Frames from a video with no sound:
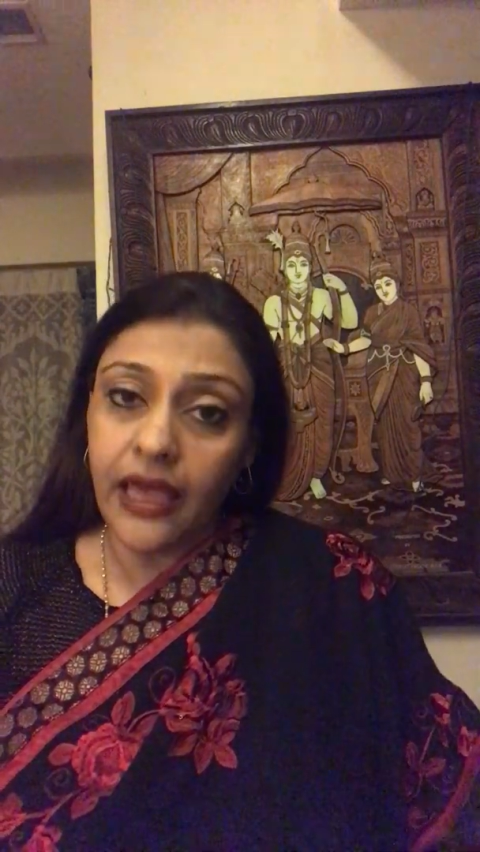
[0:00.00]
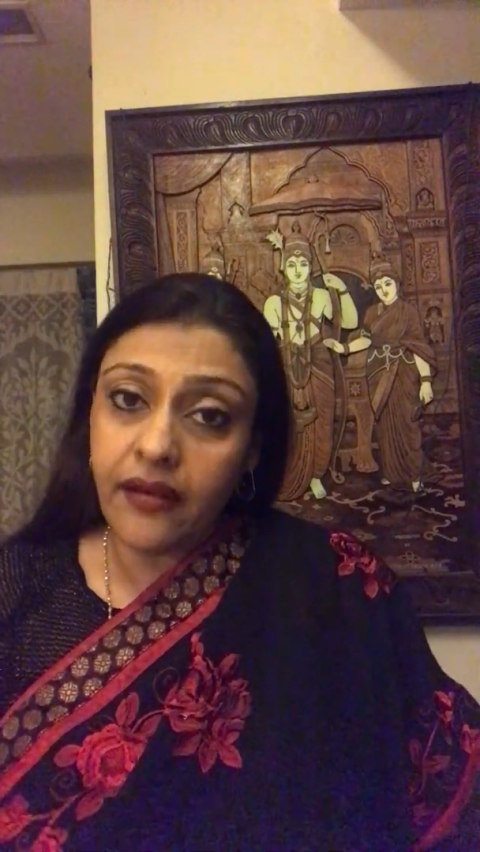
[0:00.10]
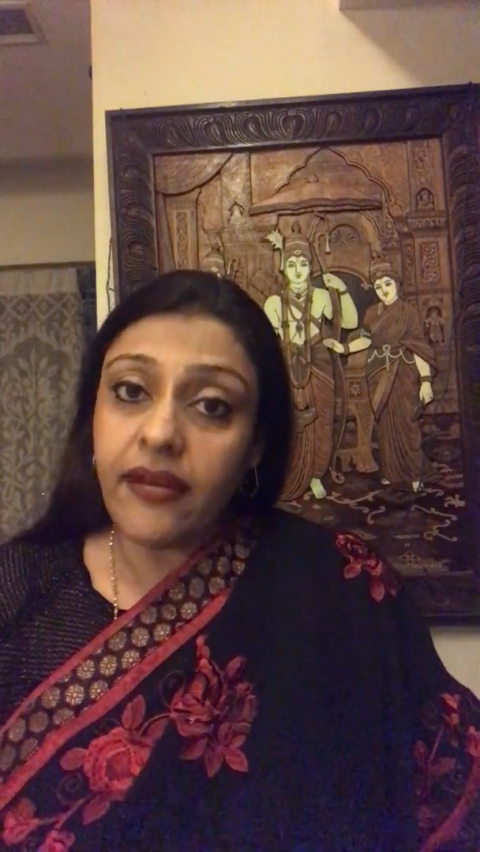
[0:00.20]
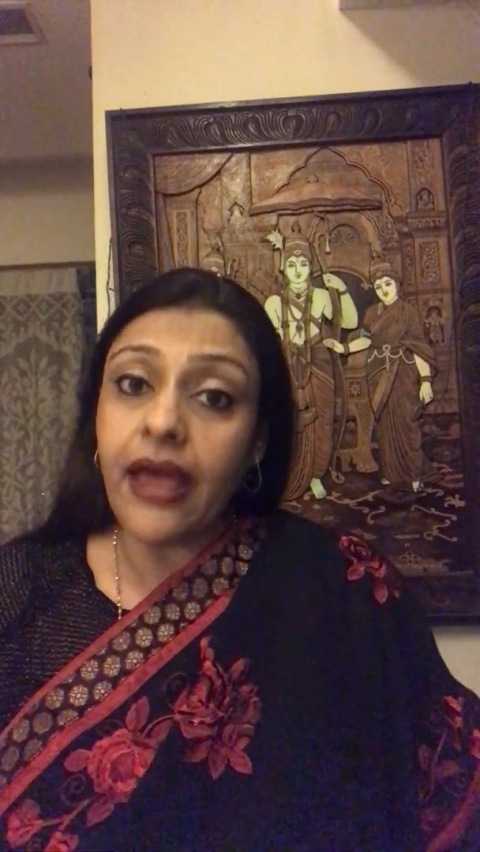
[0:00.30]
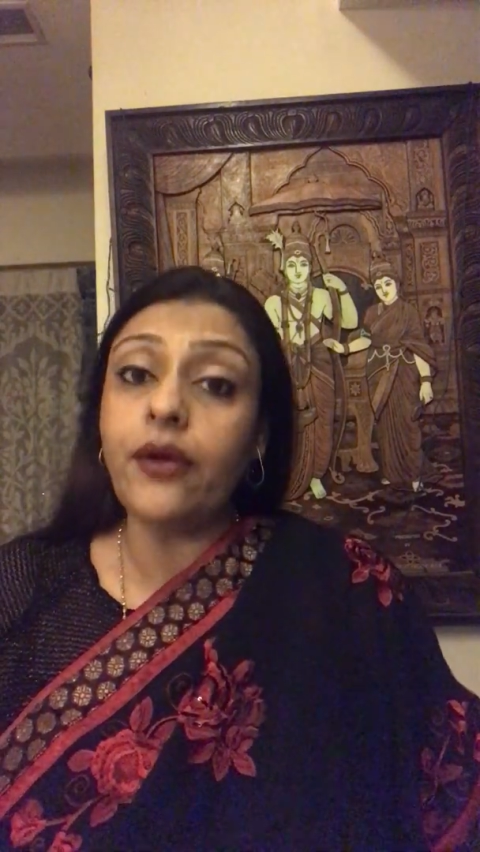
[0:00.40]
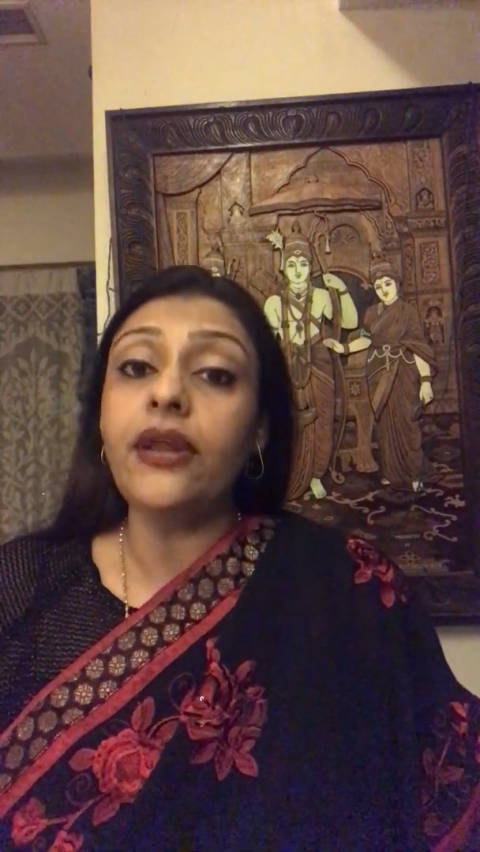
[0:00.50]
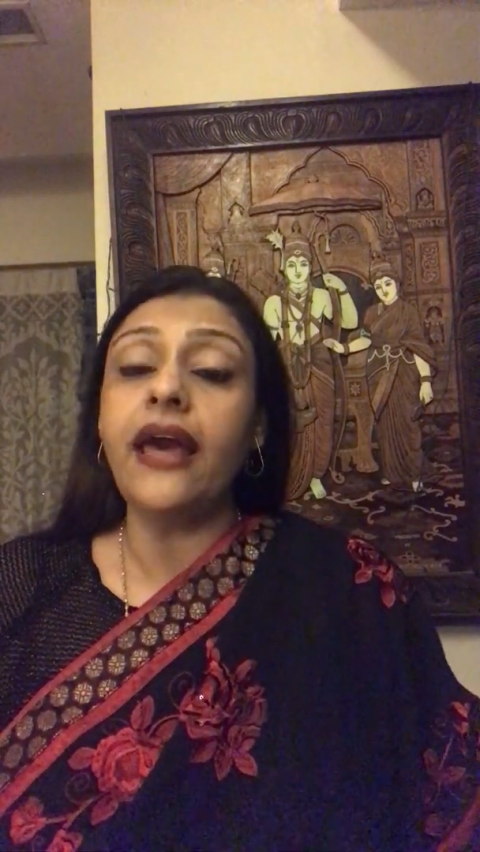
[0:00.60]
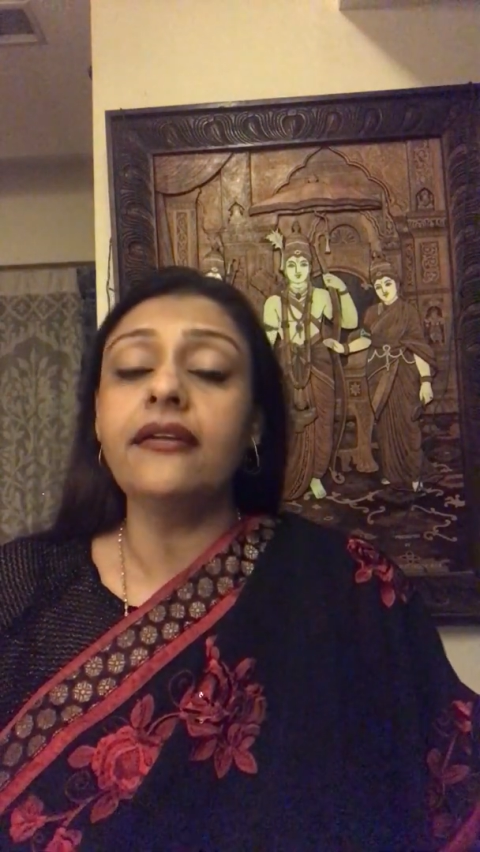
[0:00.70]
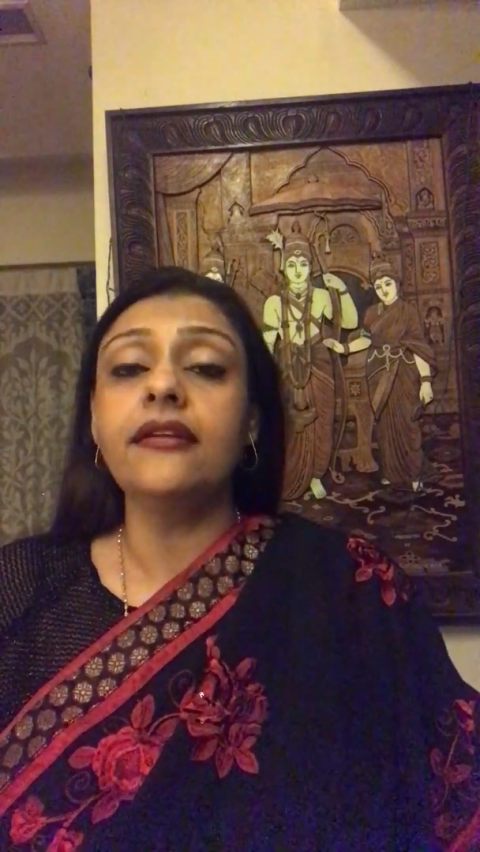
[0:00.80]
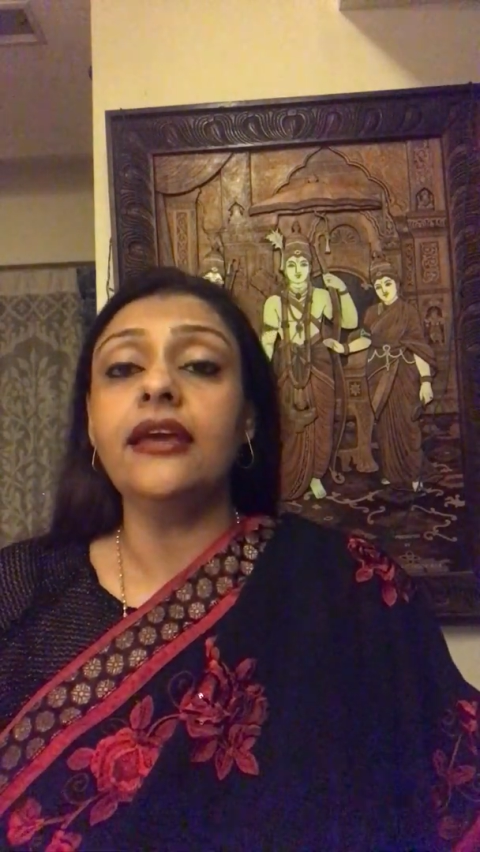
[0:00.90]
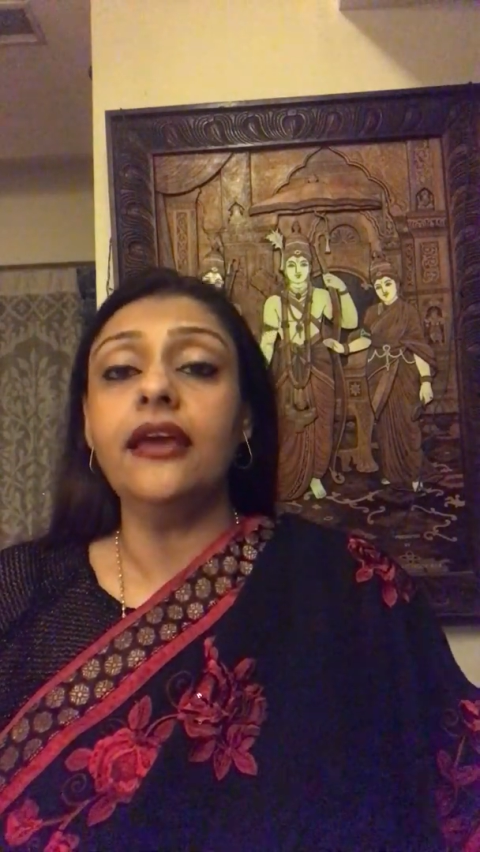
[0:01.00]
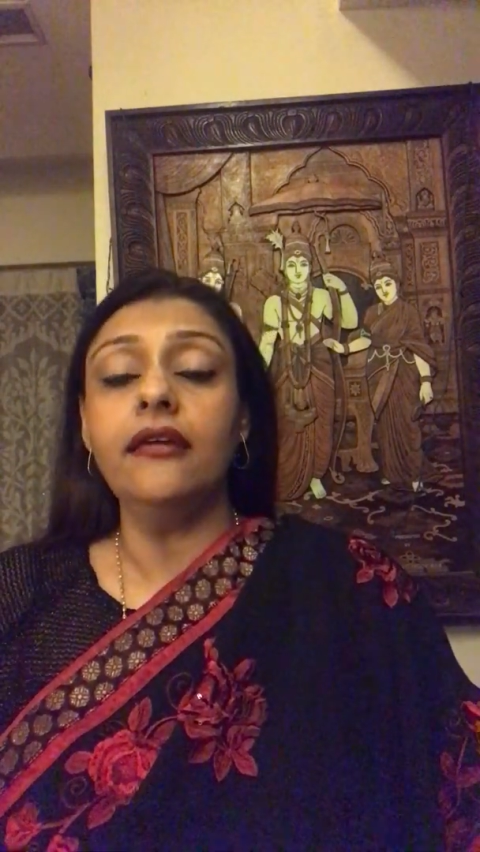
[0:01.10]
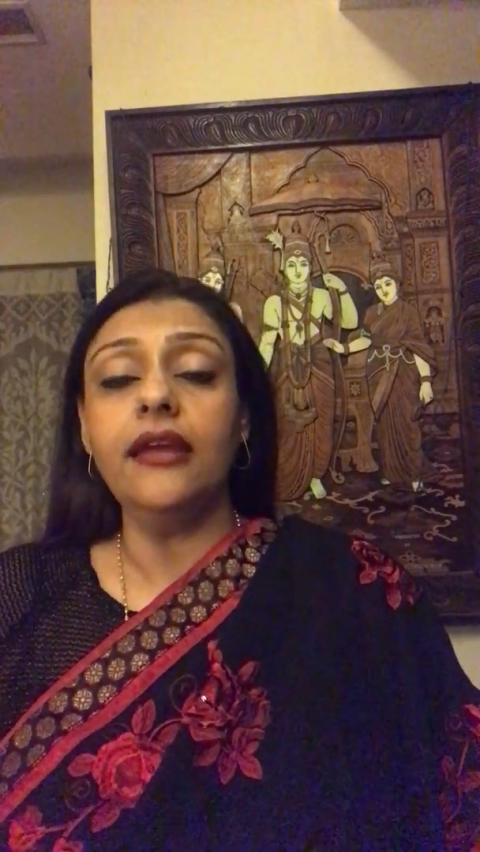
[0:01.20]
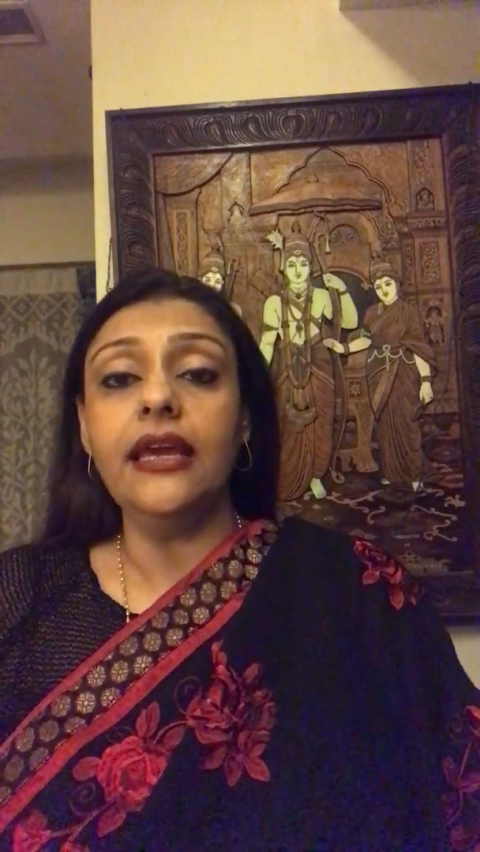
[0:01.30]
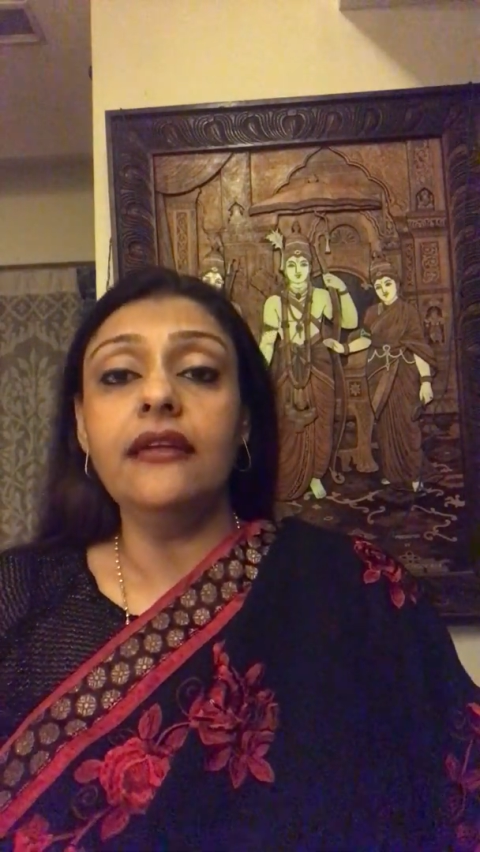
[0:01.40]
irregularity
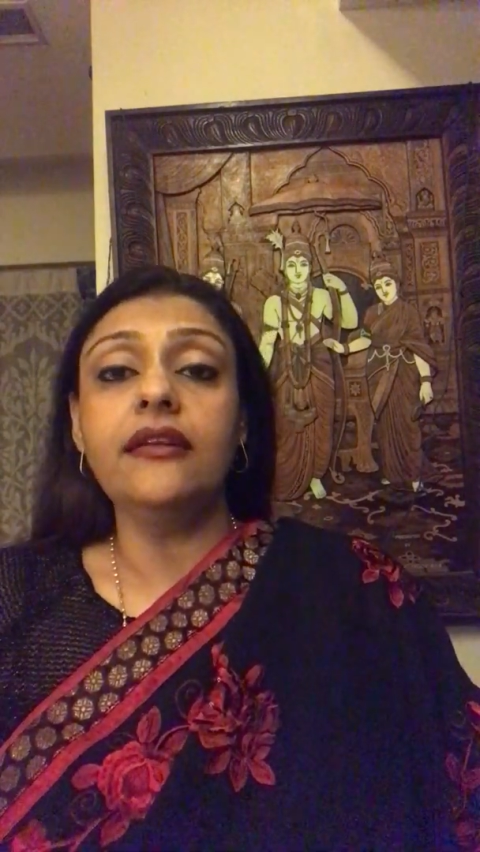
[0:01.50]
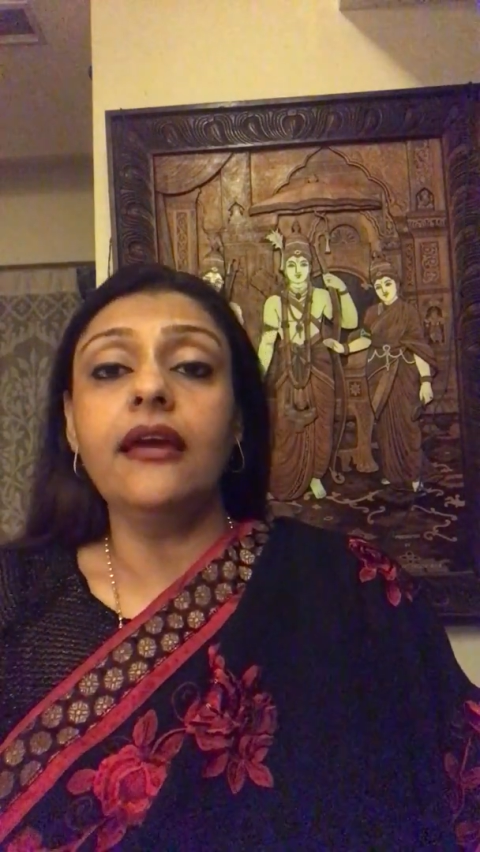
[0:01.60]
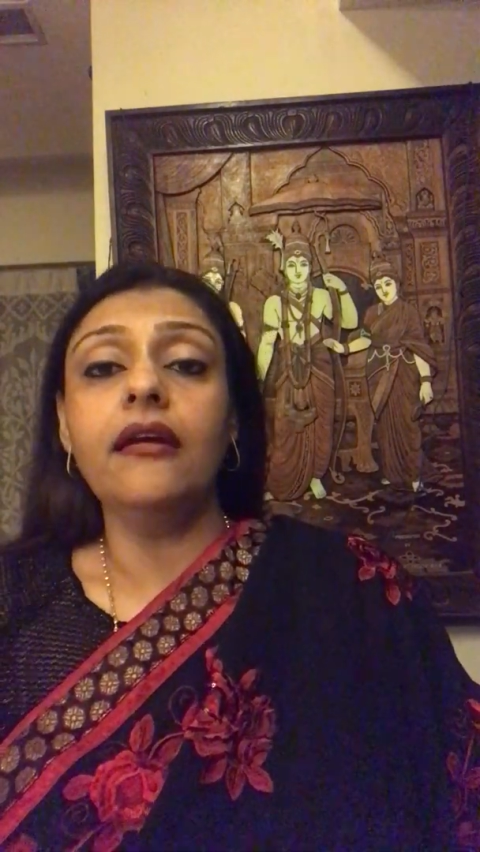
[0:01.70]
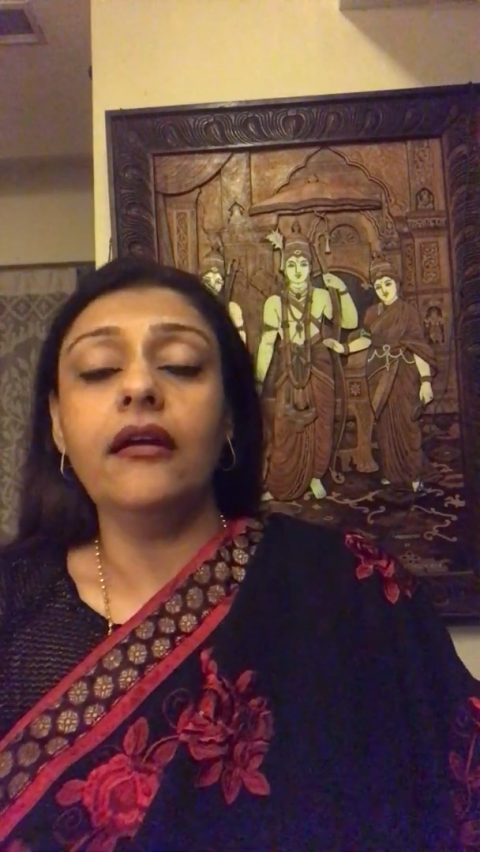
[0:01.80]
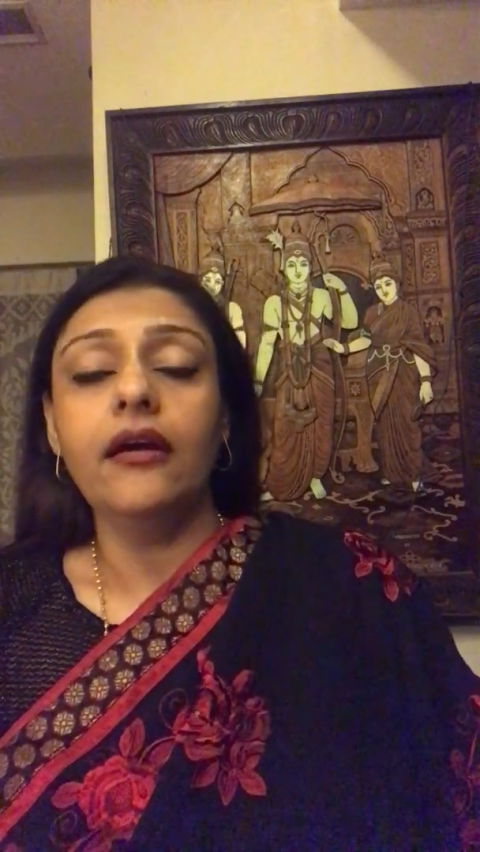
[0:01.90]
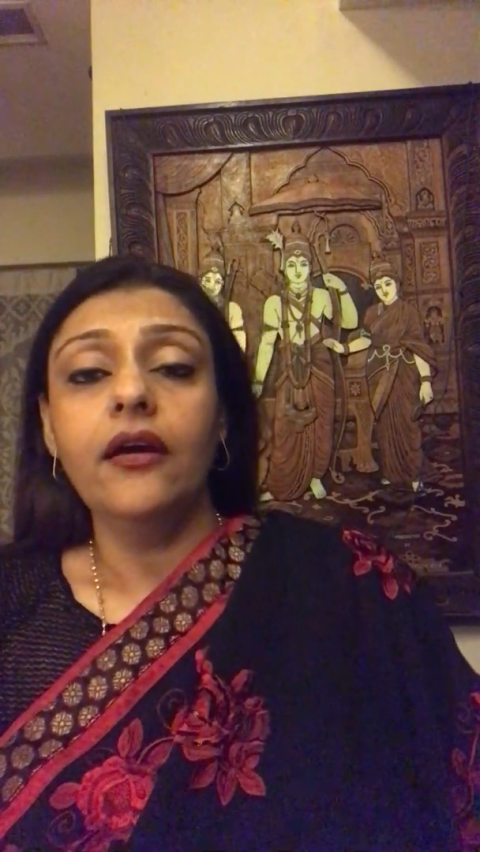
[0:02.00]
in eating.